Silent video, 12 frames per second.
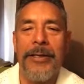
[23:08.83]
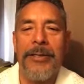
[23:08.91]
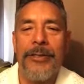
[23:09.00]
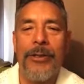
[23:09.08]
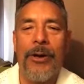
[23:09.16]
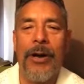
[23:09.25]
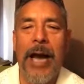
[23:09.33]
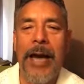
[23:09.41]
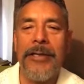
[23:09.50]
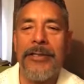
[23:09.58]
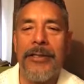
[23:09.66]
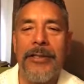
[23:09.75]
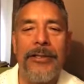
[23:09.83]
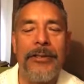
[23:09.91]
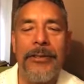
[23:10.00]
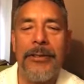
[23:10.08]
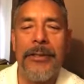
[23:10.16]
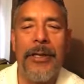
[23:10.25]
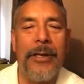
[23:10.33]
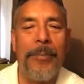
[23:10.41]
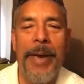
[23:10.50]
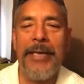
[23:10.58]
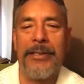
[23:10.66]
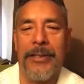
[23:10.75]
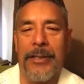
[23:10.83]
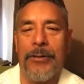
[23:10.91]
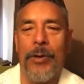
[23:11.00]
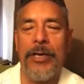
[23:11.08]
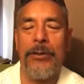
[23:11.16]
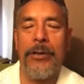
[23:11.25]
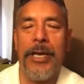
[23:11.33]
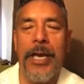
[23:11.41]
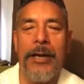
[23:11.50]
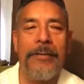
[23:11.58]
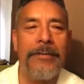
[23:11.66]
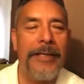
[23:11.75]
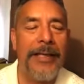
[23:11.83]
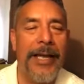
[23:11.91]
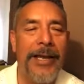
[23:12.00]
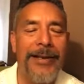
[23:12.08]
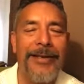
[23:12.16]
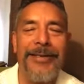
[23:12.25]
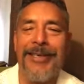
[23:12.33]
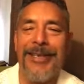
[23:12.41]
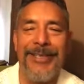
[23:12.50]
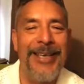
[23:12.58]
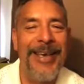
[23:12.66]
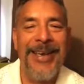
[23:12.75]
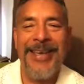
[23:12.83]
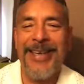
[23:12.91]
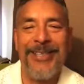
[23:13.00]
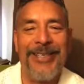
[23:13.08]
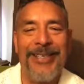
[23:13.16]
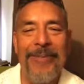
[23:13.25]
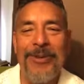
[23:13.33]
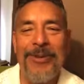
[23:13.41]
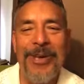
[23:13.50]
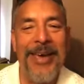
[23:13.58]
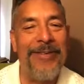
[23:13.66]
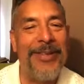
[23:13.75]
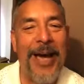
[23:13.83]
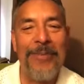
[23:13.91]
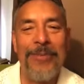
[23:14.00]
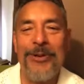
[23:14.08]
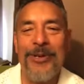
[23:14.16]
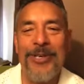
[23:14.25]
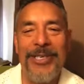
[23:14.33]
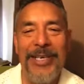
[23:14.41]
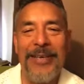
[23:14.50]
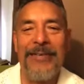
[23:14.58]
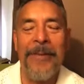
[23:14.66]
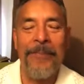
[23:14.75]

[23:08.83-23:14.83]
So God is just amazing. When you give, like Lynn says, there's time to give, time to receive.